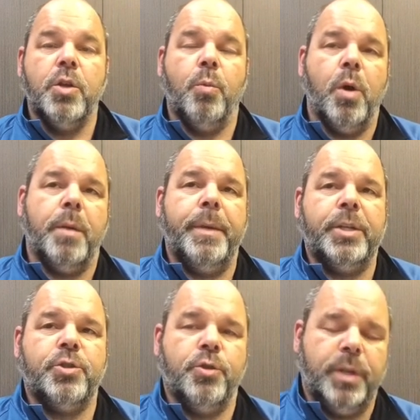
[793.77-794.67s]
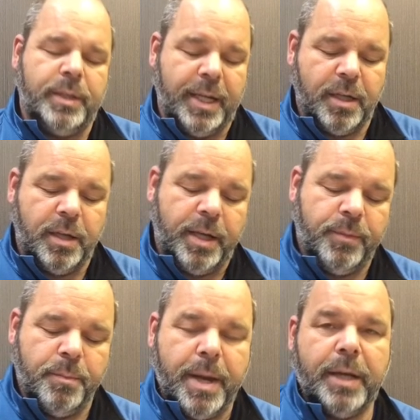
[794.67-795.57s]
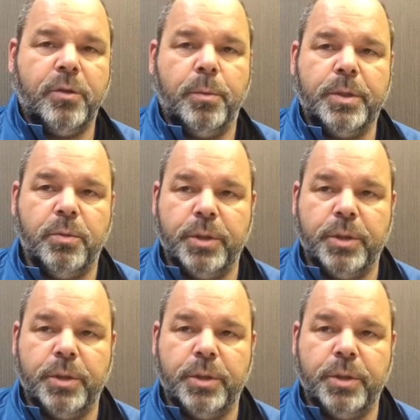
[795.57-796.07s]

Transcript: you want to make sure that they claim the Manitoba